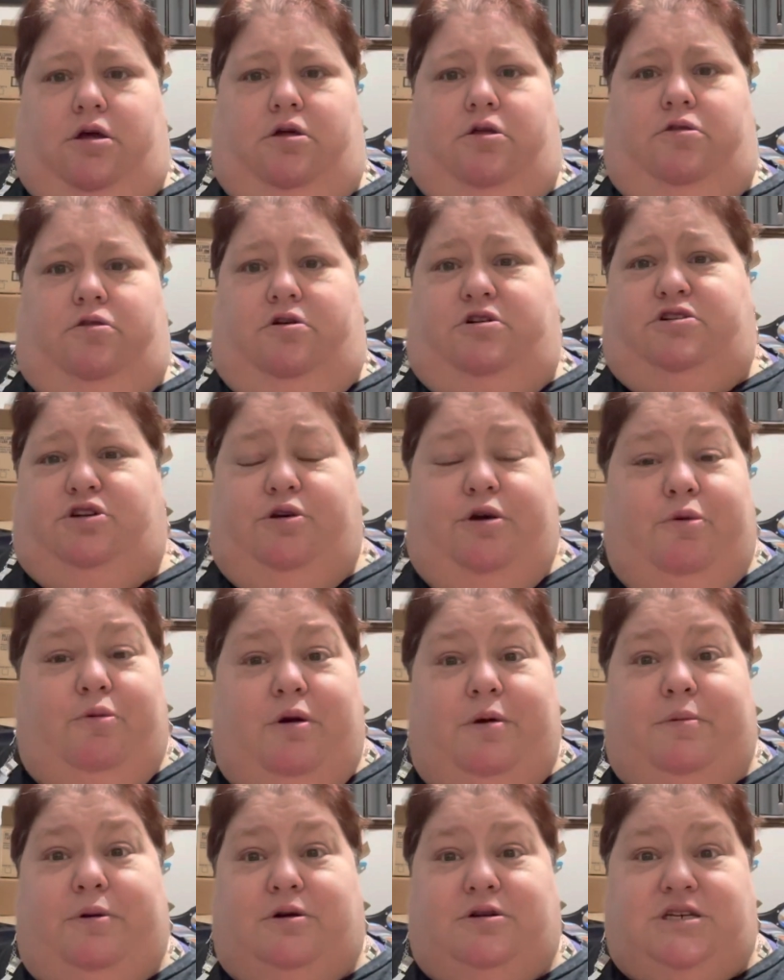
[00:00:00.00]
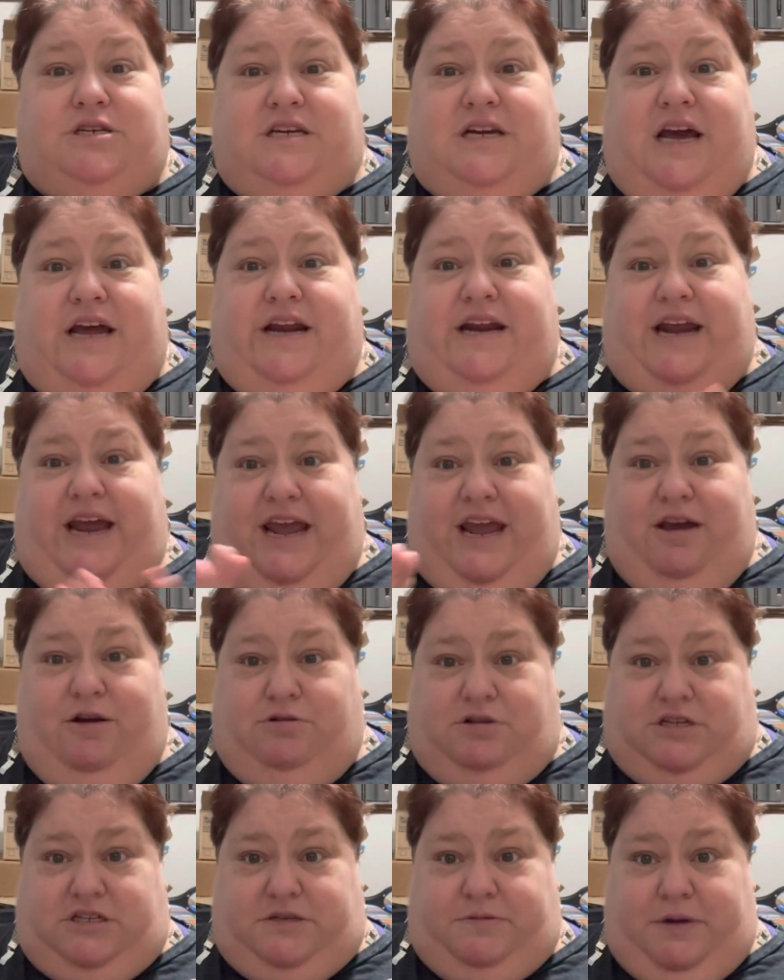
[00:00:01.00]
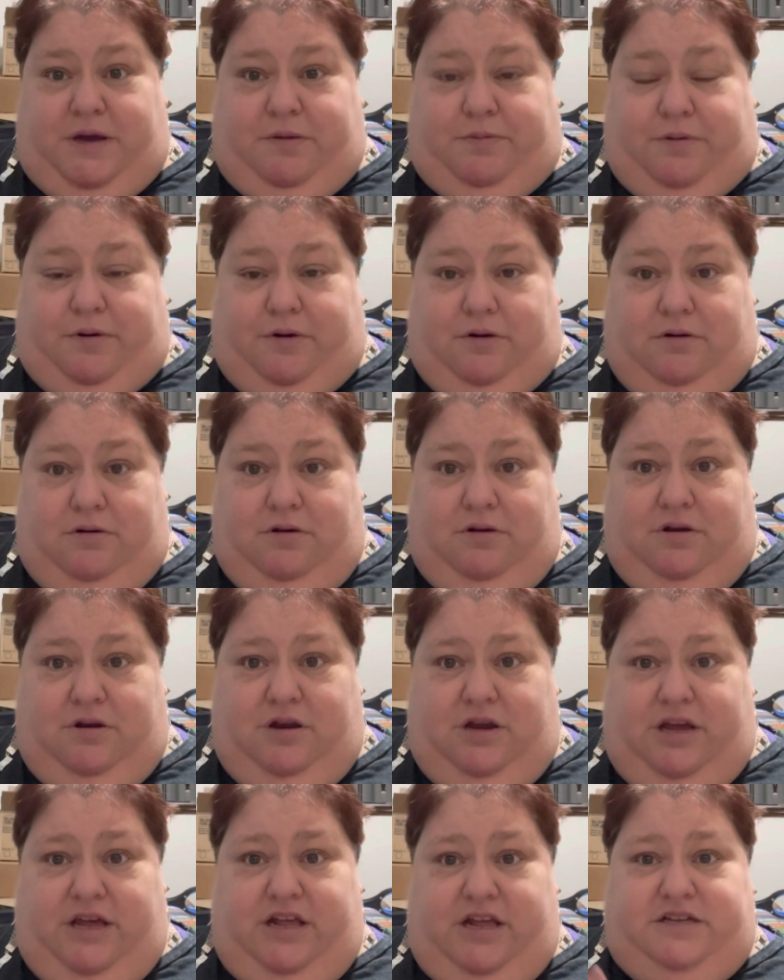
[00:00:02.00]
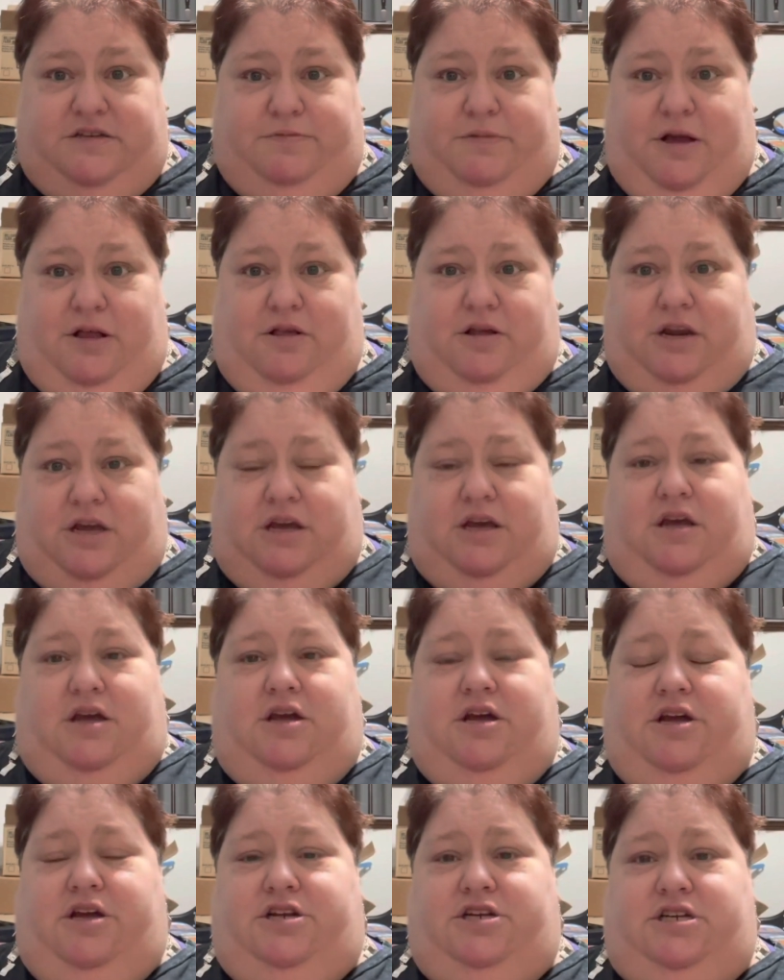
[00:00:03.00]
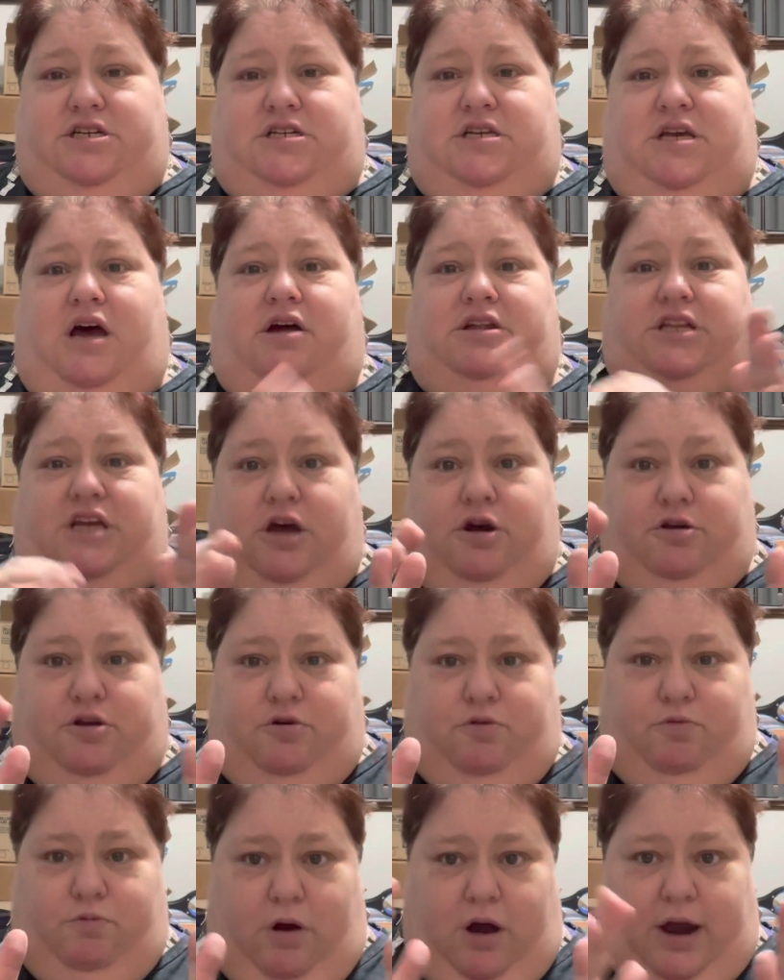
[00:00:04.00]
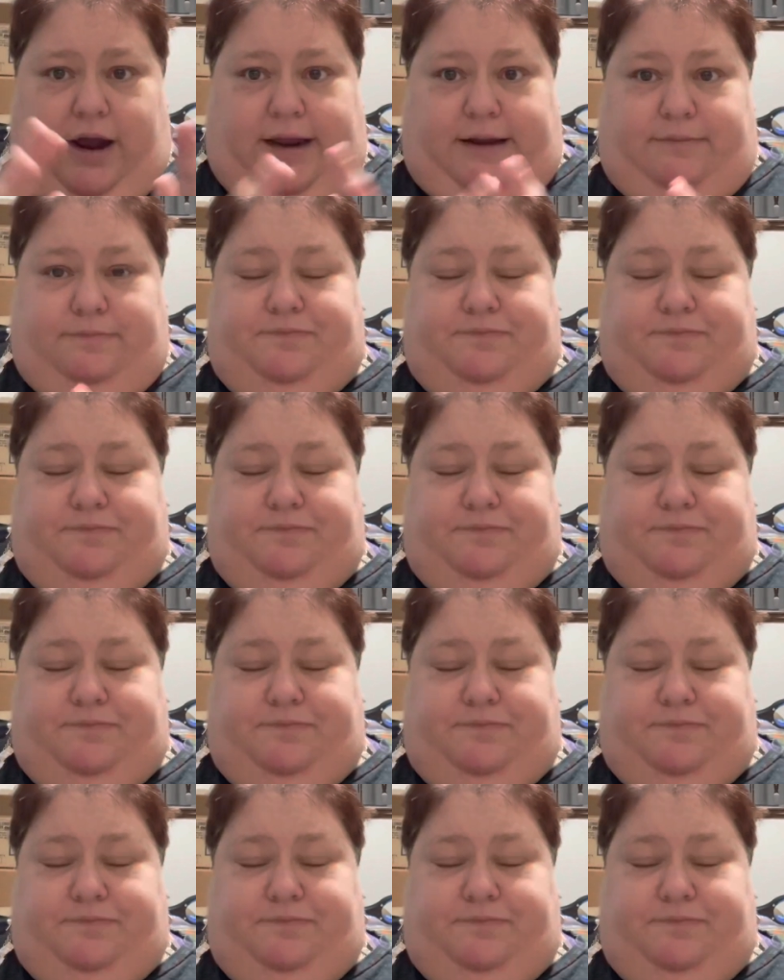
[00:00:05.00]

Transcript: there's only one person that got an A on this paper, and it's Melanie. And she said, I'll tell you why.